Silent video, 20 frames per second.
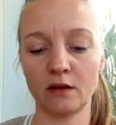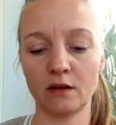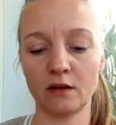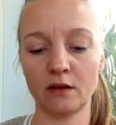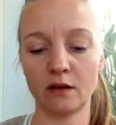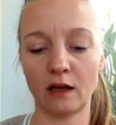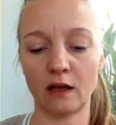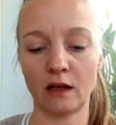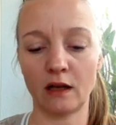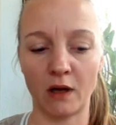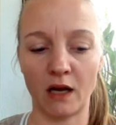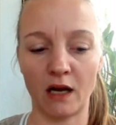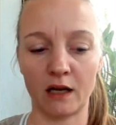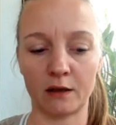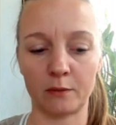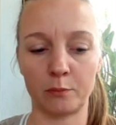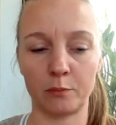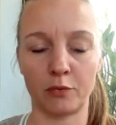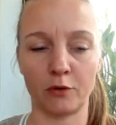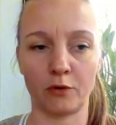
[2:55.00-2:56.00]
I'll
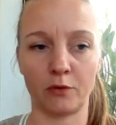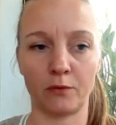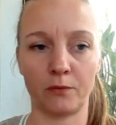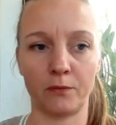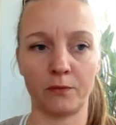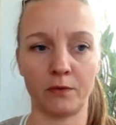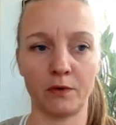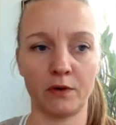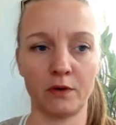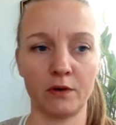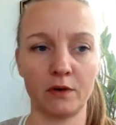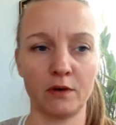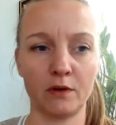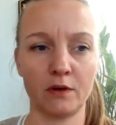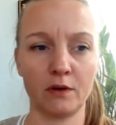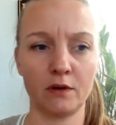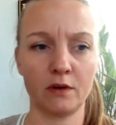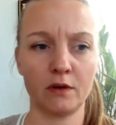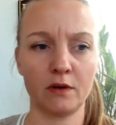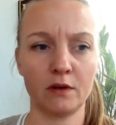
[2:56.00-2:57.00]
mark both.
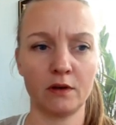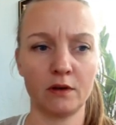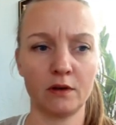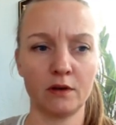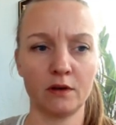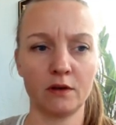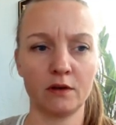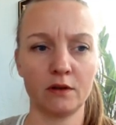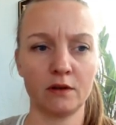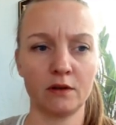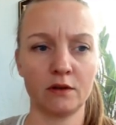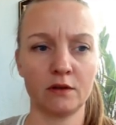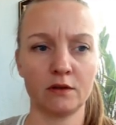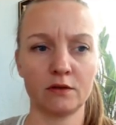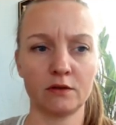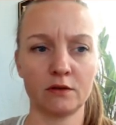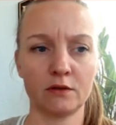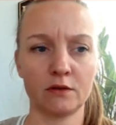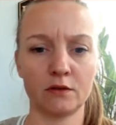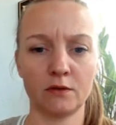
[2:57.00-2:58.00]

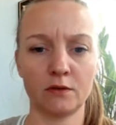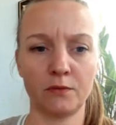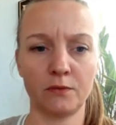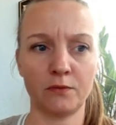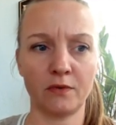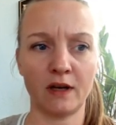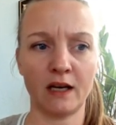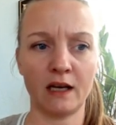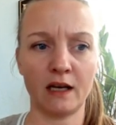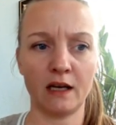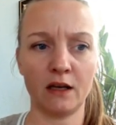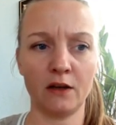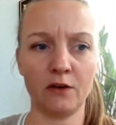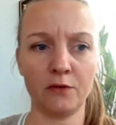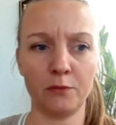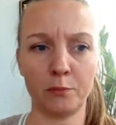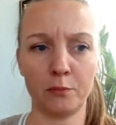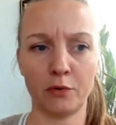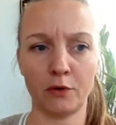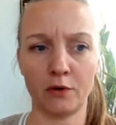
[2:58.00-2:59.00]
So
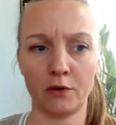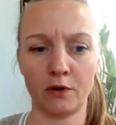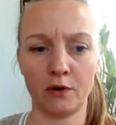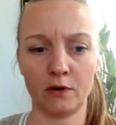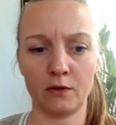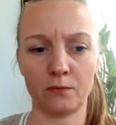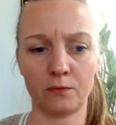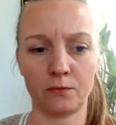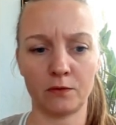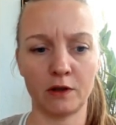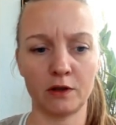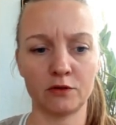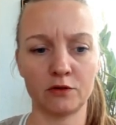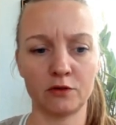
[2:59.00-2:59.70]
five point three